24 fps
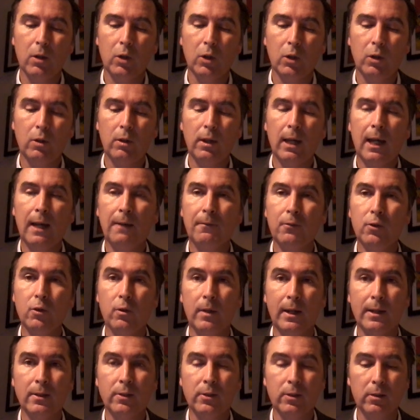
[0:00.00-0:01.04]
you have to
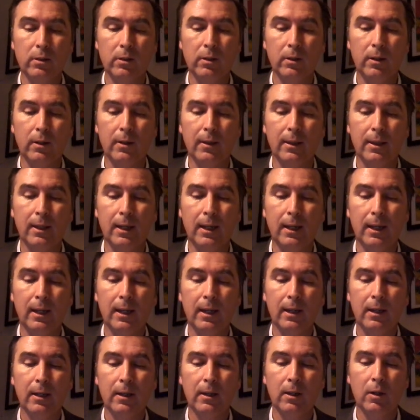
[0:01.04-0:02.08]
answer
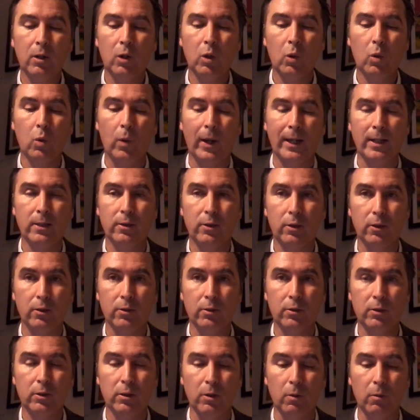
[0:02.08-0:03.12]
the questions.
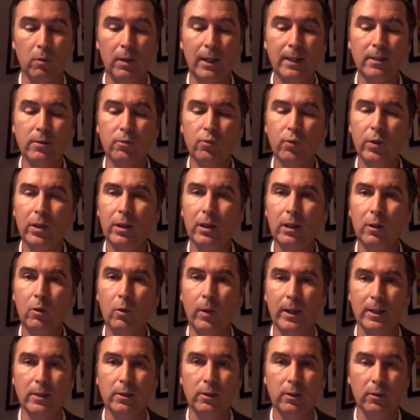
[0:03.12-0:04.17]
So let's read the
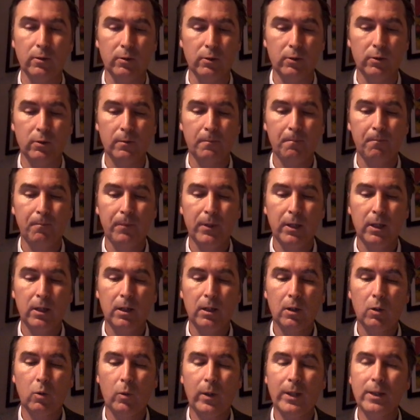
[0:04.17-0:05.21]
questions.
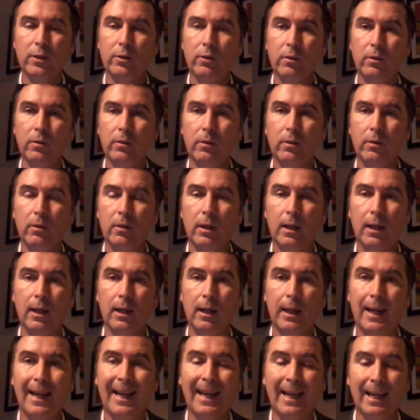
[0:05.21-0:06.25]
Question
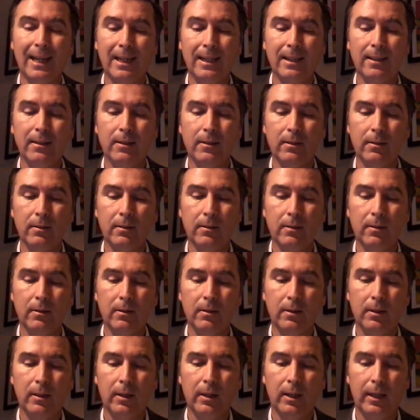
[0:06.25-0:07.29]
A
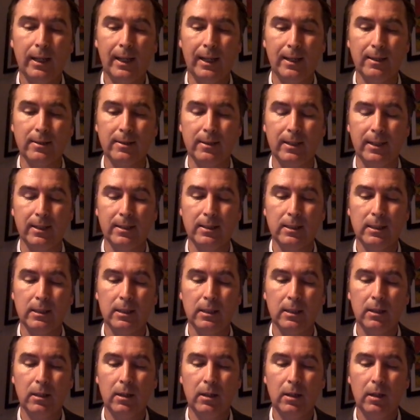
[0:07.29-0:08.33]
is
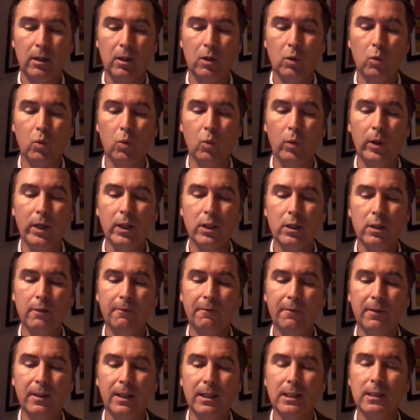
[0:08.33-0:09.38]
this: which
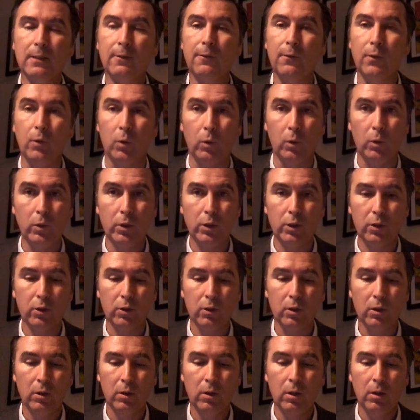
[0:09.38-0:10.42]
of these
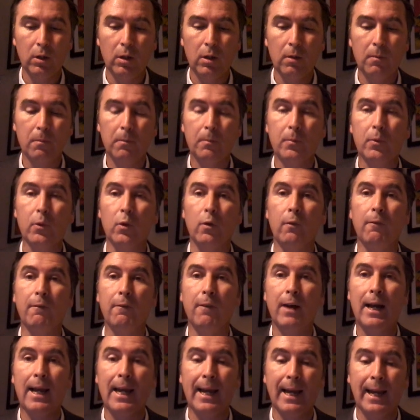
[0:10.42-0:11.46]
foods
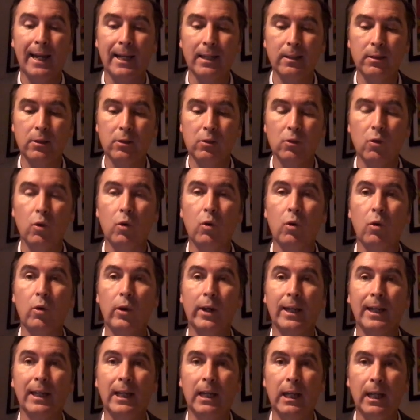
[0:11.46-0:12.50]
provides
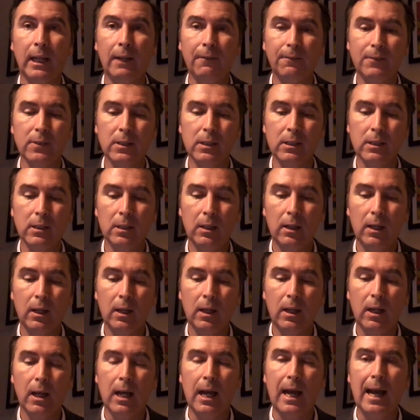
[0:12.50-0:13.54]
or gives
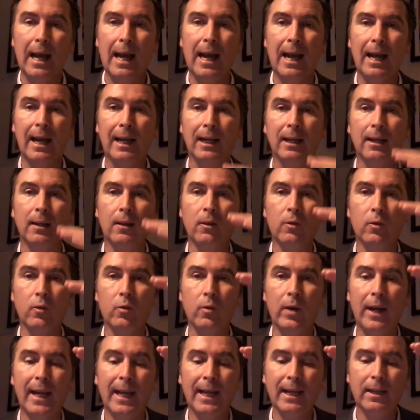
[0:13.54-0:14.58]
a
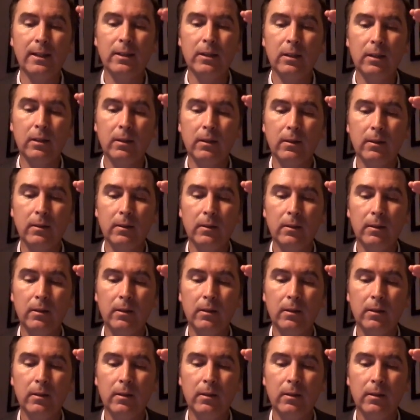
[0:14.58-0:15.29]
greater